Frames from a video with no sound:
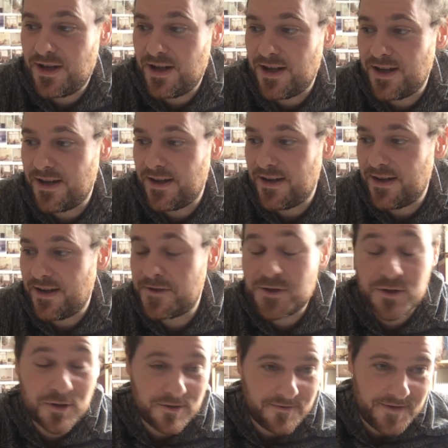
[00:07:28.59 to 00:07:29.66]

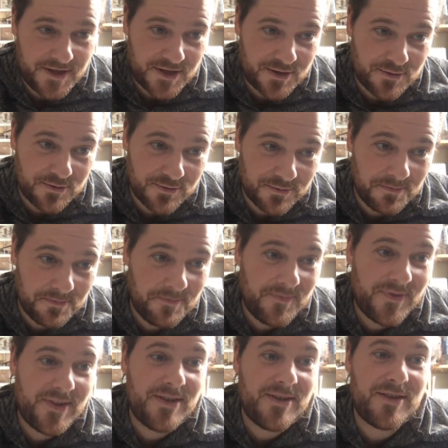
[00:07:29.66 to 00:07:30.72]
photography school
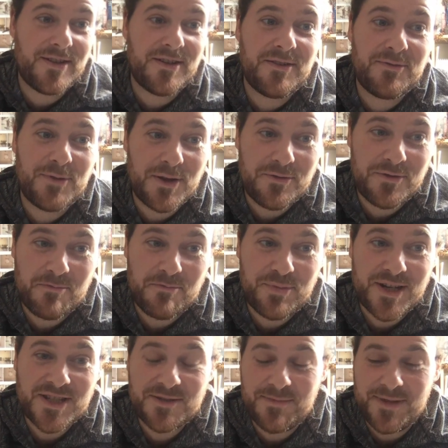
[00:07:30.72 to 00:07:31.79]
that rather
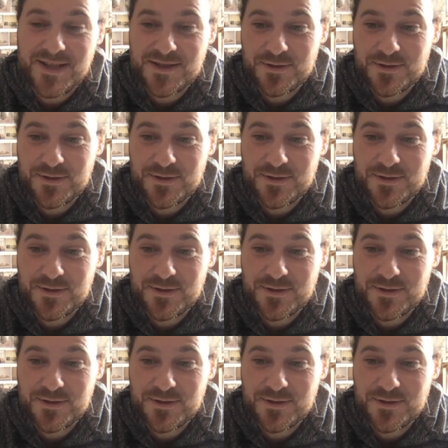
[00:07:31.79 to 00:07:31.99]
impressed me.